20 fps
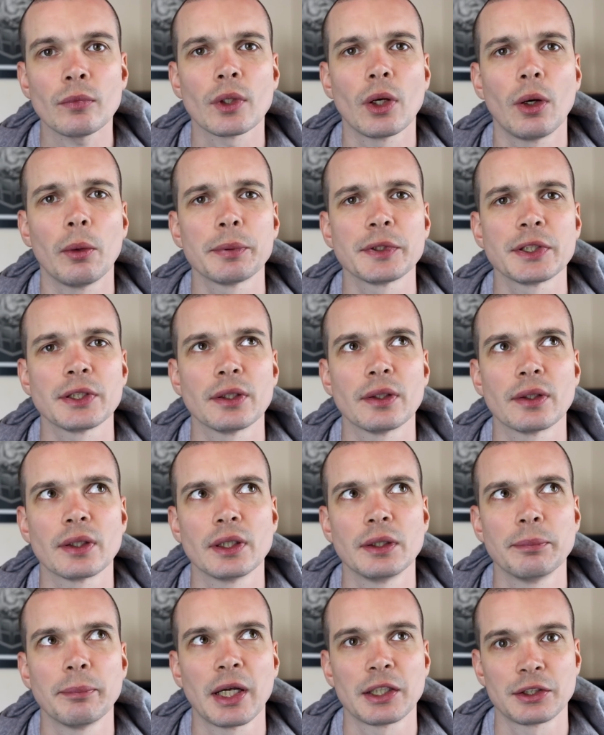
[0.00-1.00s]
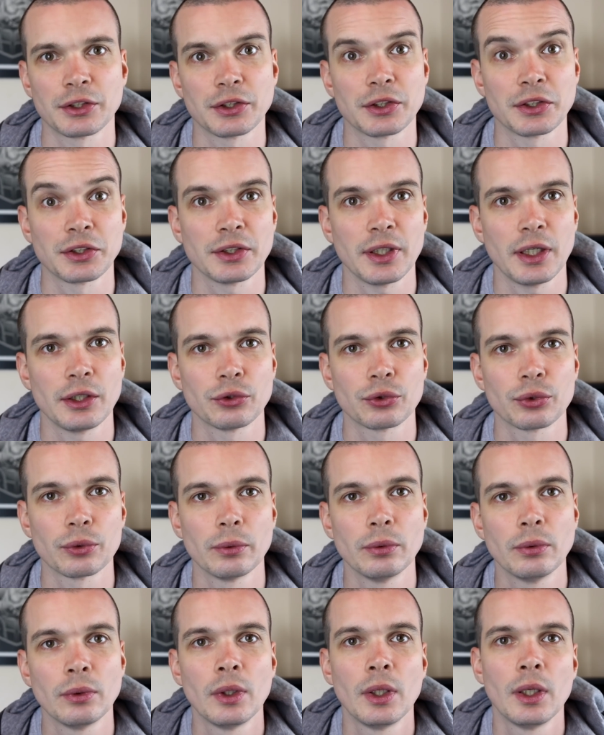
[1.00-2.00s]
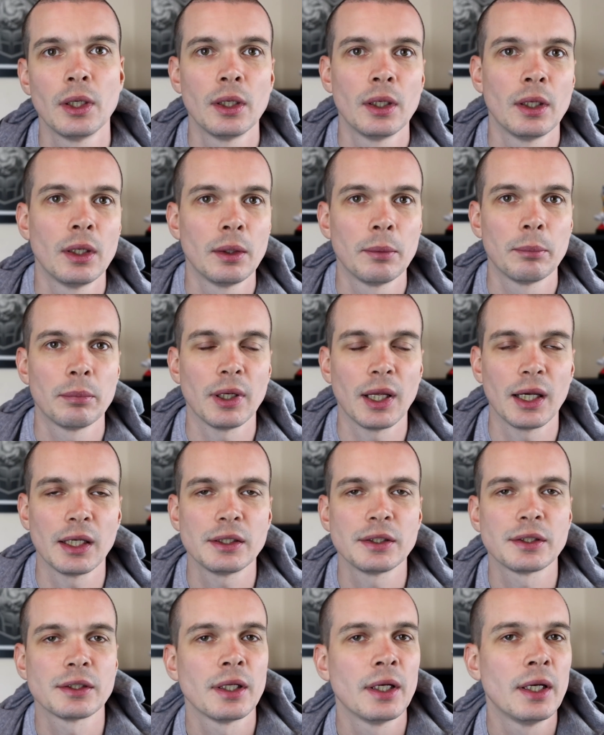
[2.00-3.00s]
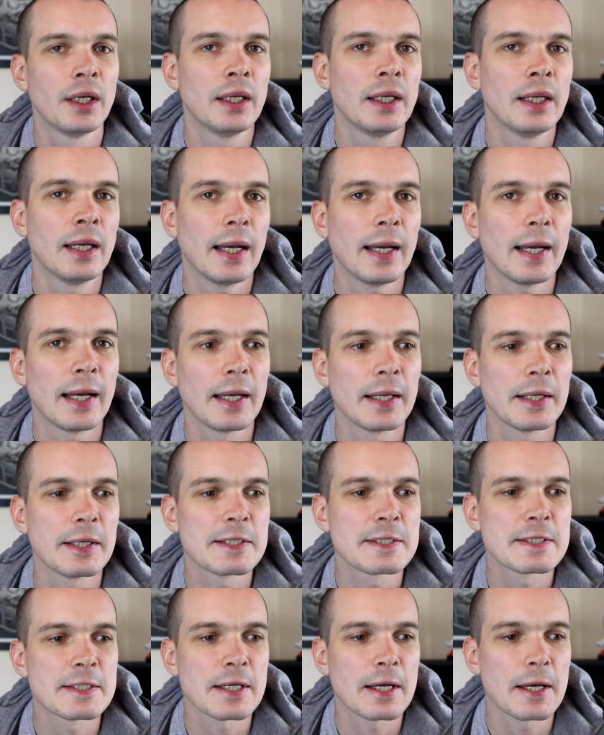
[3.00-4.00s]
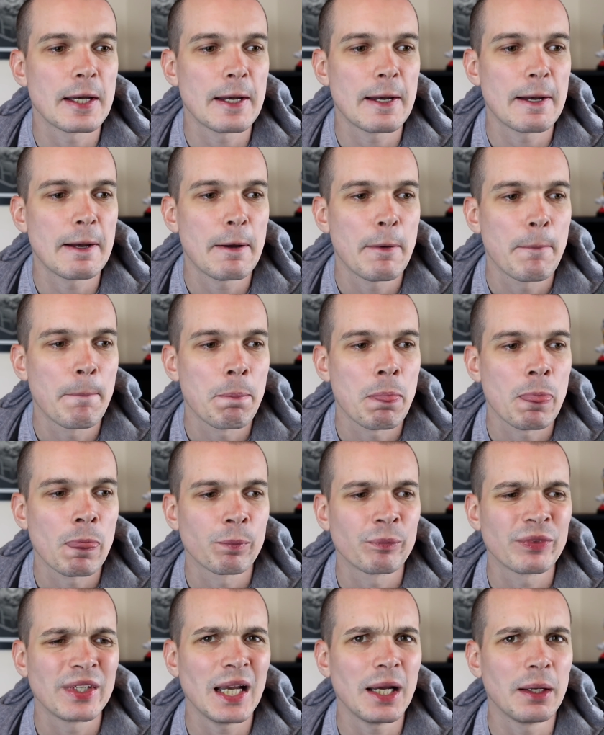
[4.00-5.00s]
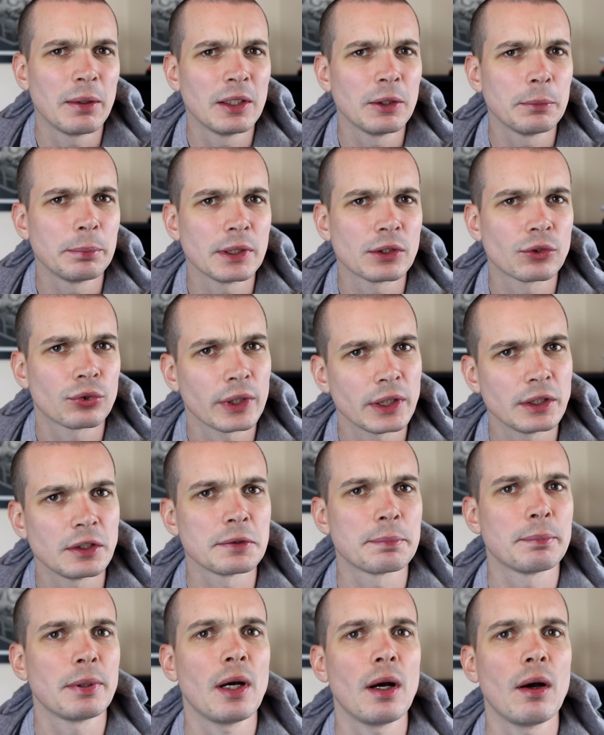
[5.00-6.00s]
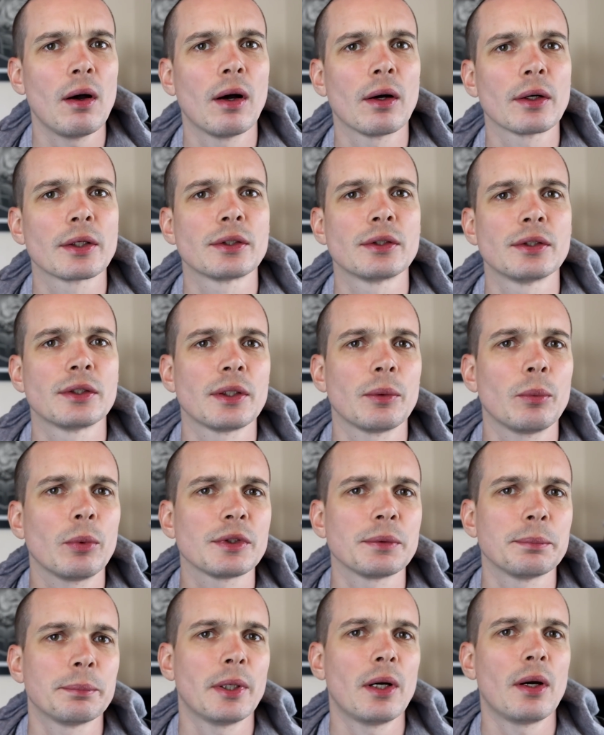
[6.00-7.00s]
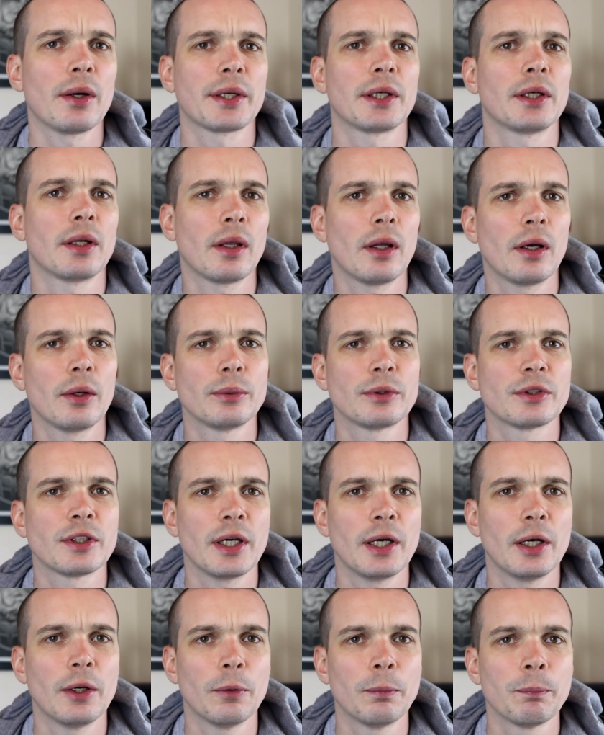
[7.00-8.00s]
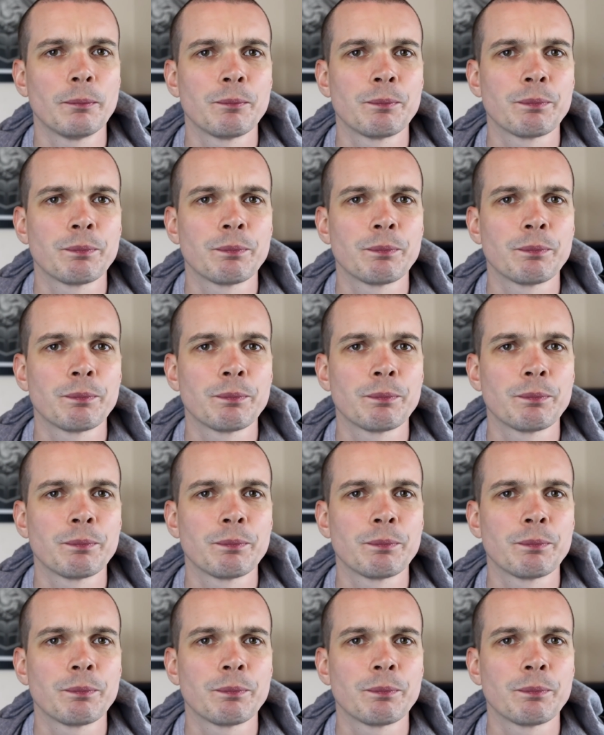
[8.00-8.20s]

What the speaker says: opposite the Manchester Central place, and yeah, a little bit tricky to park because there wasn't parking at the hotel,